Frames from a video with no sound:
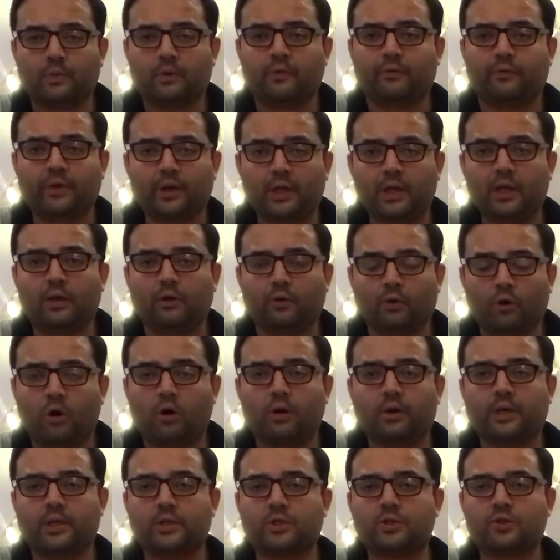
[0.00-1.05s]
real
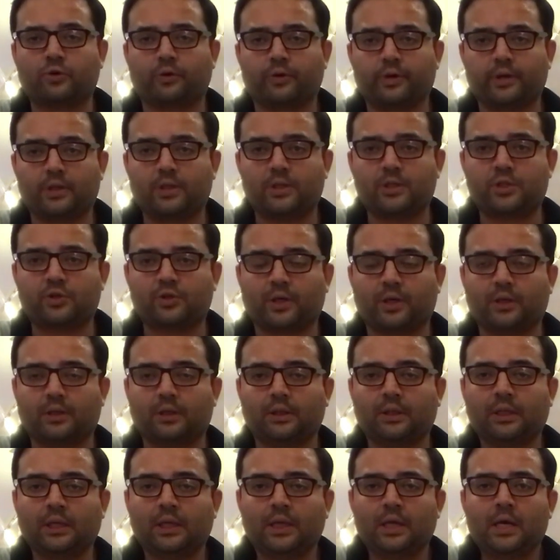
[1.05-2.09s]
long historical
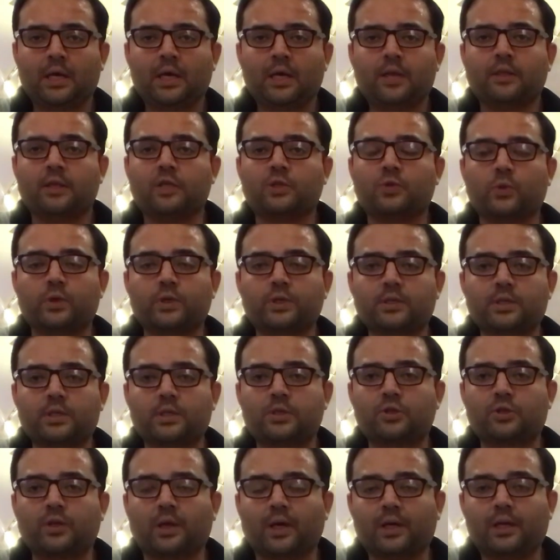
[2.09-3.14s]
struggle. This was a
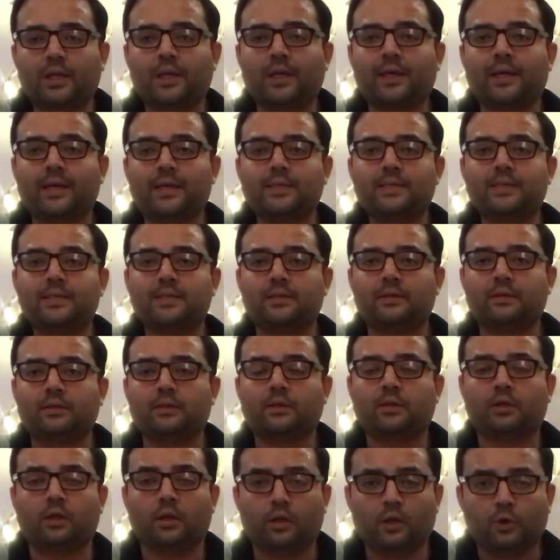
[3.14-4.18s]
struggle against
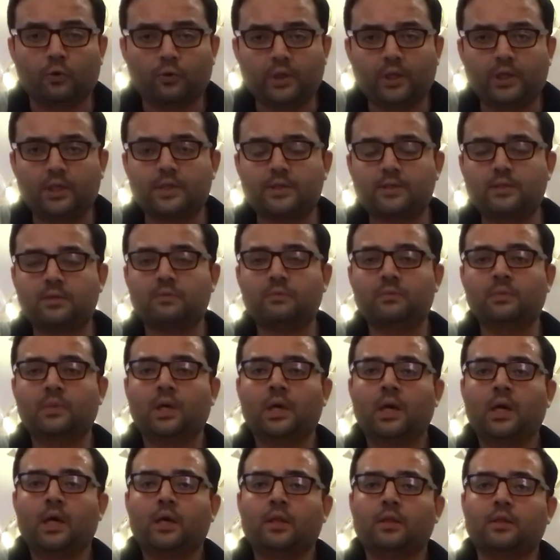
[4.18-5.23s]
colonialism.
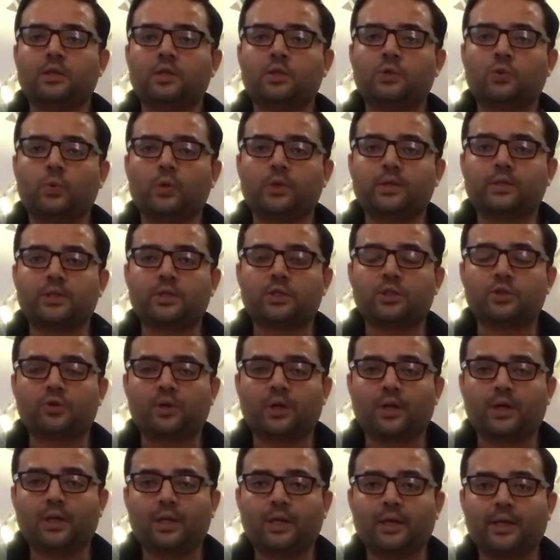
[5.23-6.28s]
This was a
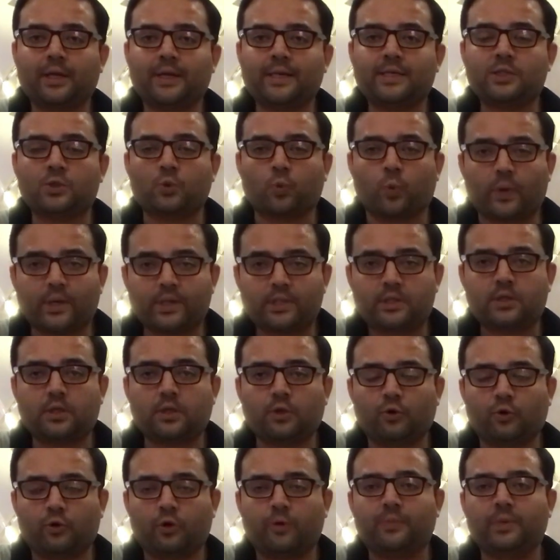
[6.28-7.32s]
struggle against Western
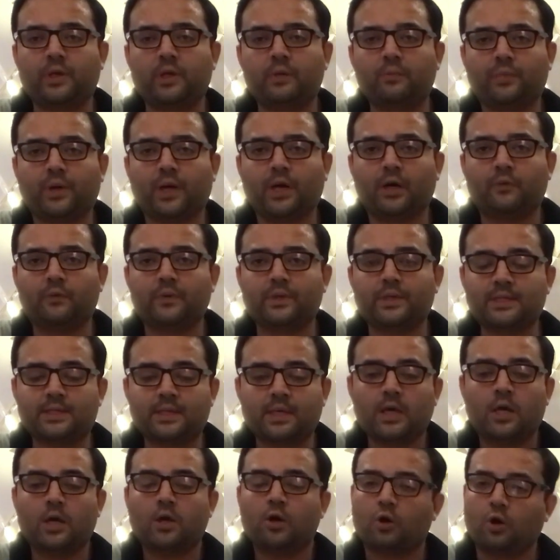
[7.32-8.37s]
European powers
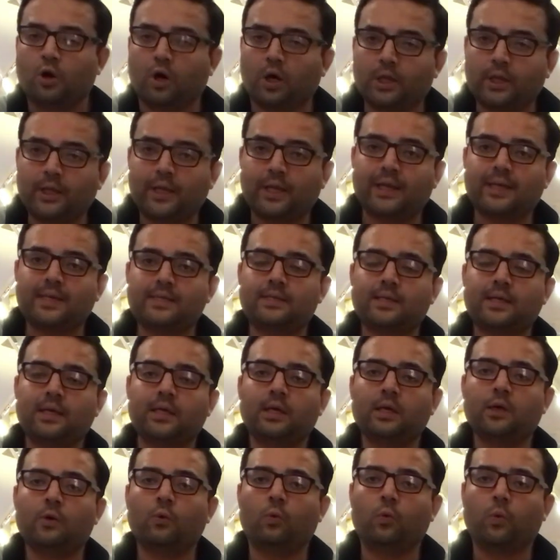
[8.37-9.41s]

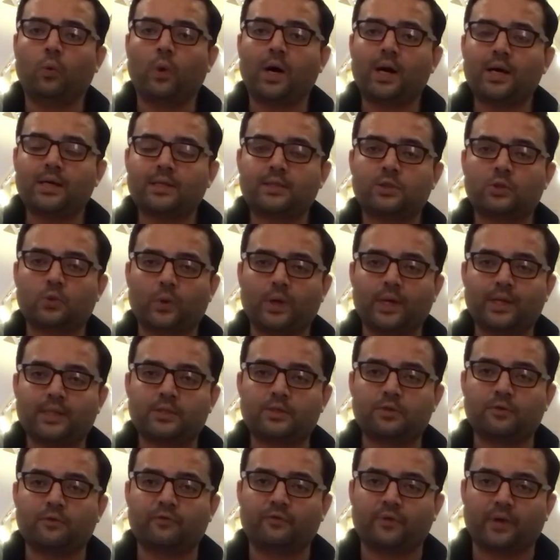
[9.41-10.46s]
colonizing vast
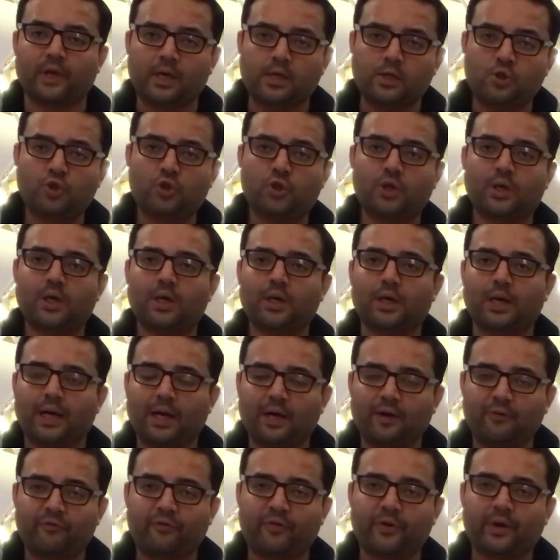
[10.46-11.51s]
swaths of Asia,
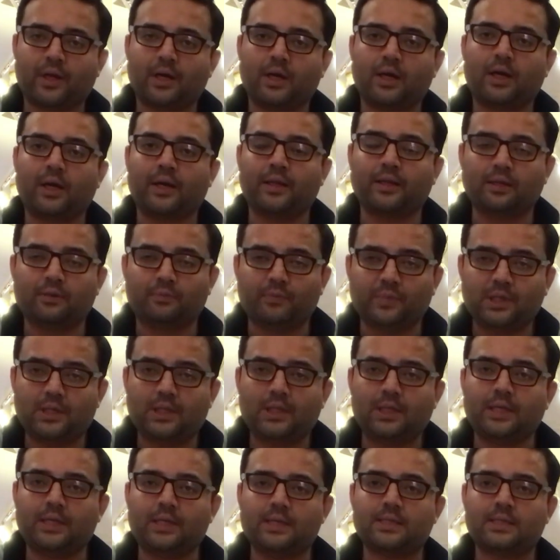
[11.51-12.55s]
Africa, and the
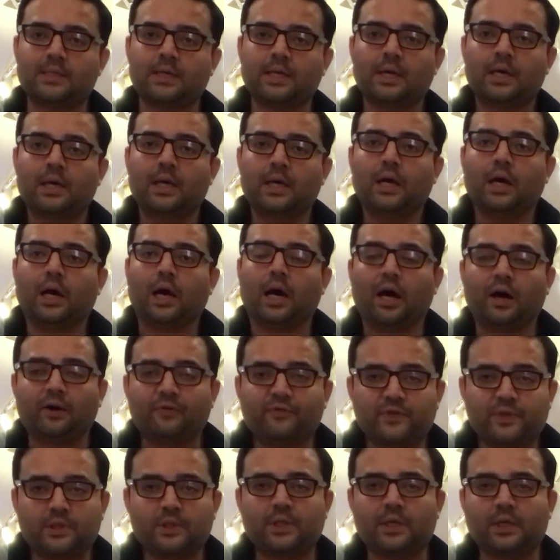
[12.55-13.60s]
Middle East
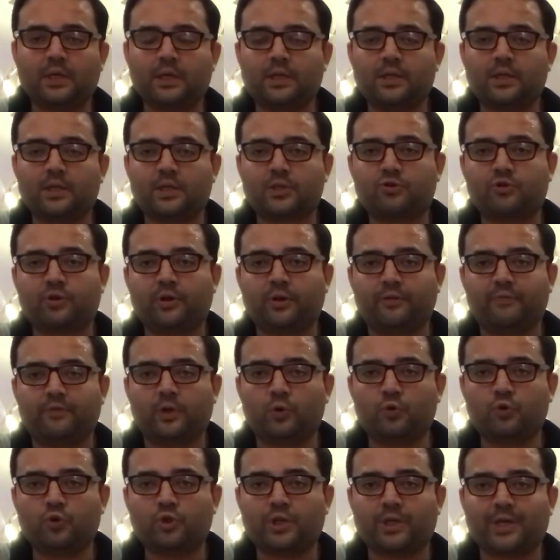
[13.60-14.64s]
after the Industrial
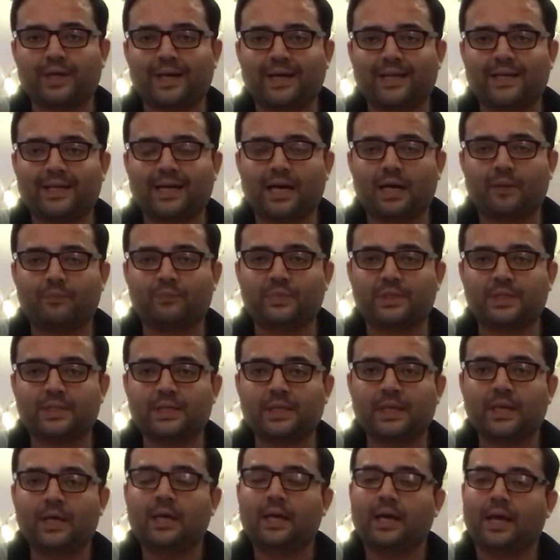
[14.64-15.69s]
Revolution had
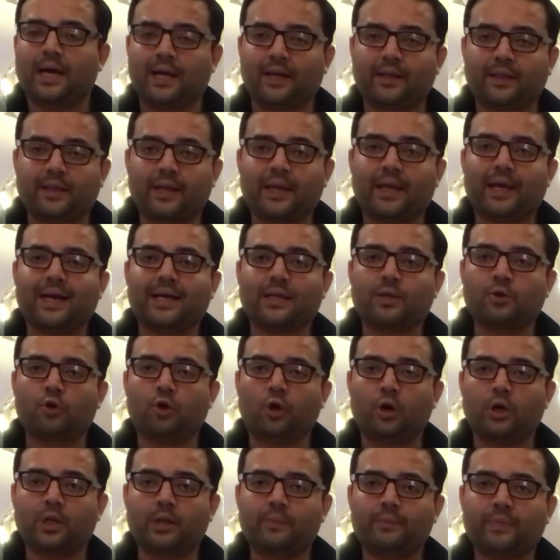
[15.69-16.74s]
happened, and they had
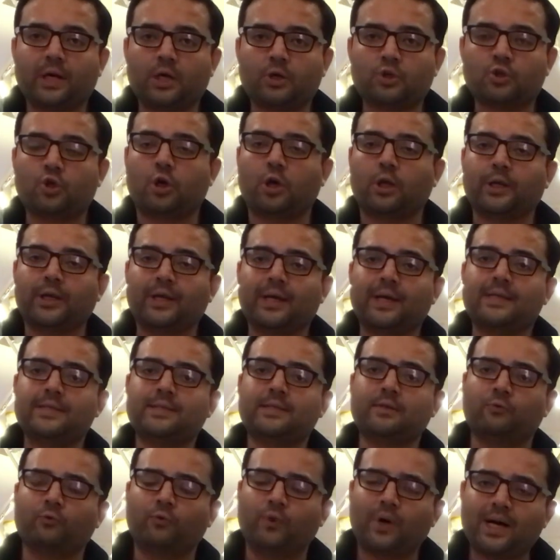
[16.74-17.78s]
gone about
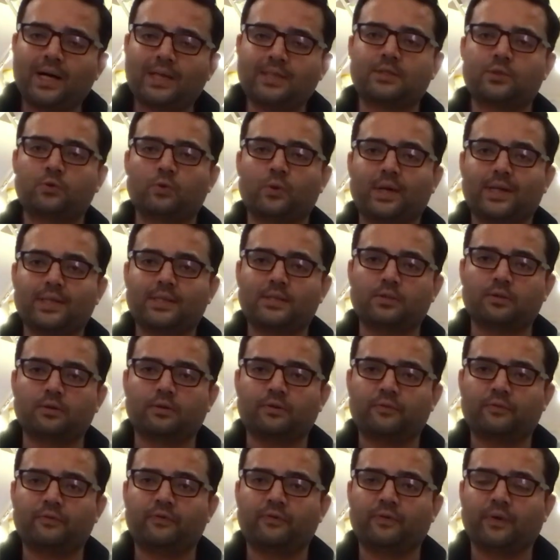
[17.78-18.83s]
colonizing vast swaths
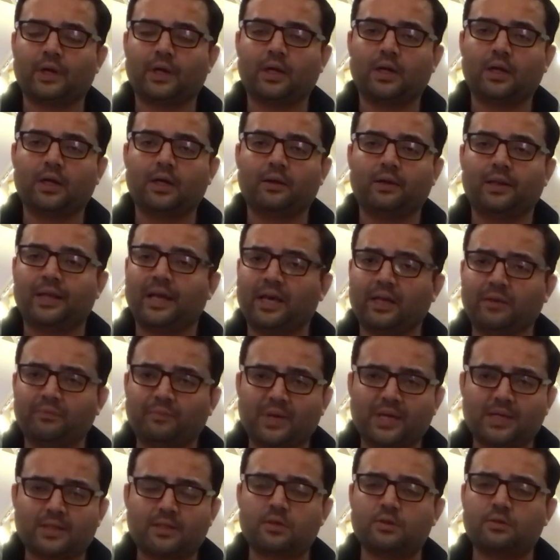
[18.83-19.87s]
of land
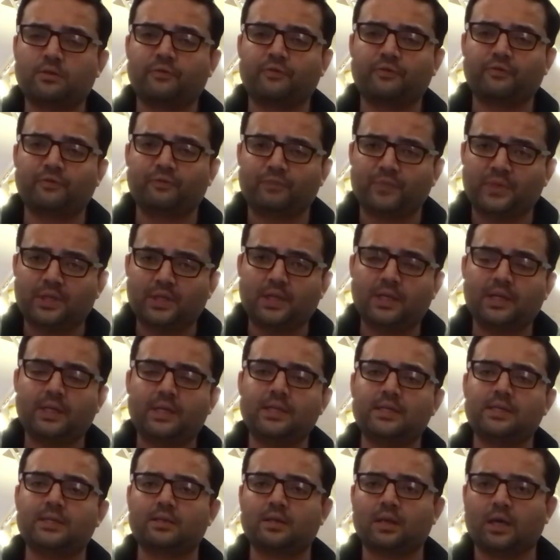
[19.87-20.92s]
masses of Middle
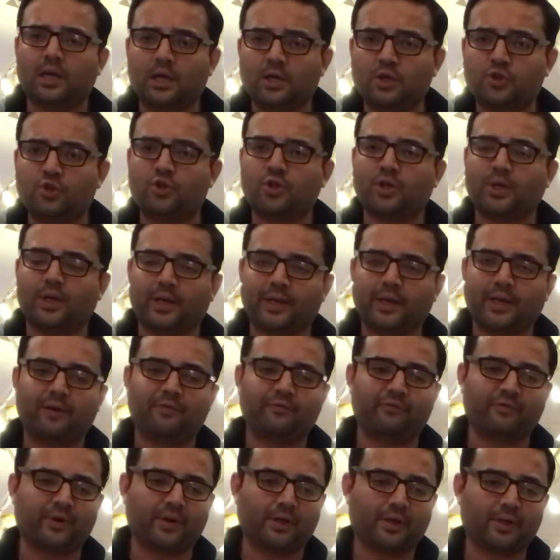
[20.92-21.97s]
East, Asia, and
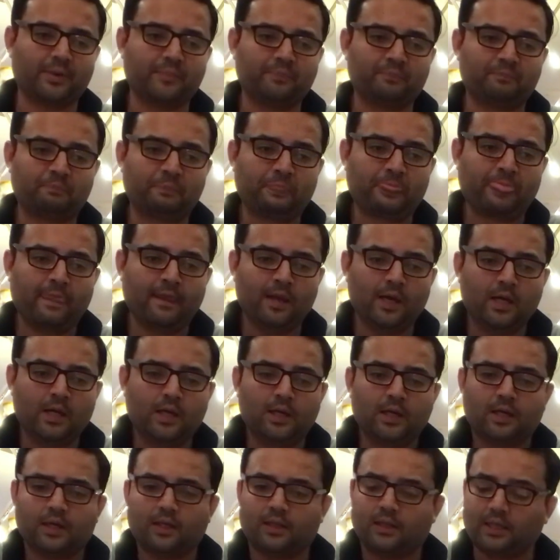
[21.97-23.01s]
Africa.
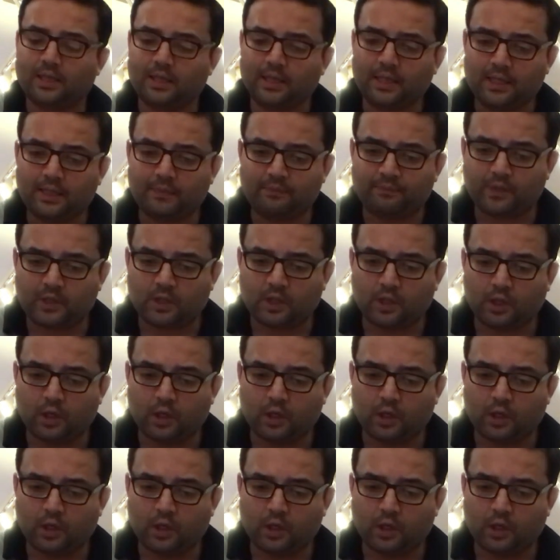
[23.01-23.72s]
The